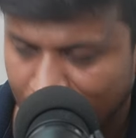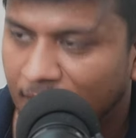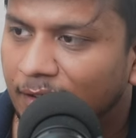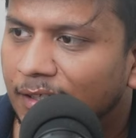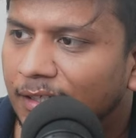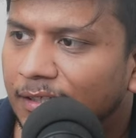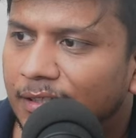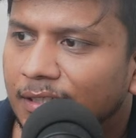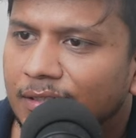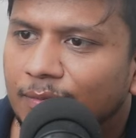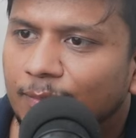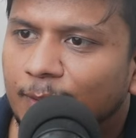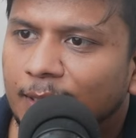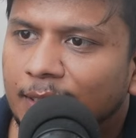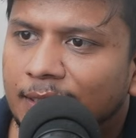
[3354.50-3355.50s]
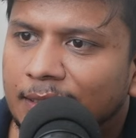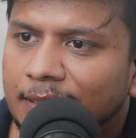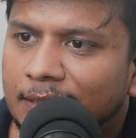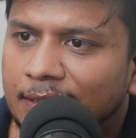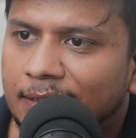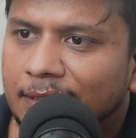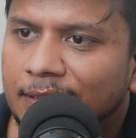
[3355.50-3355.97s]
This one
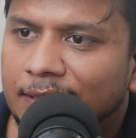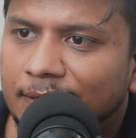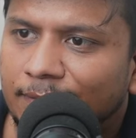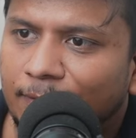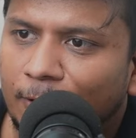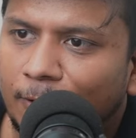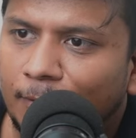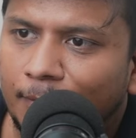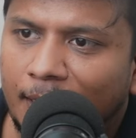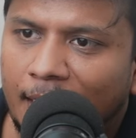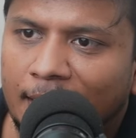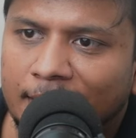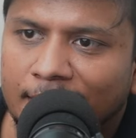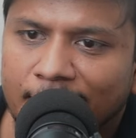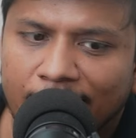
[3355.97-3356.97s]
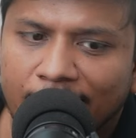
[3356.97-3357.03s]
is from Entech.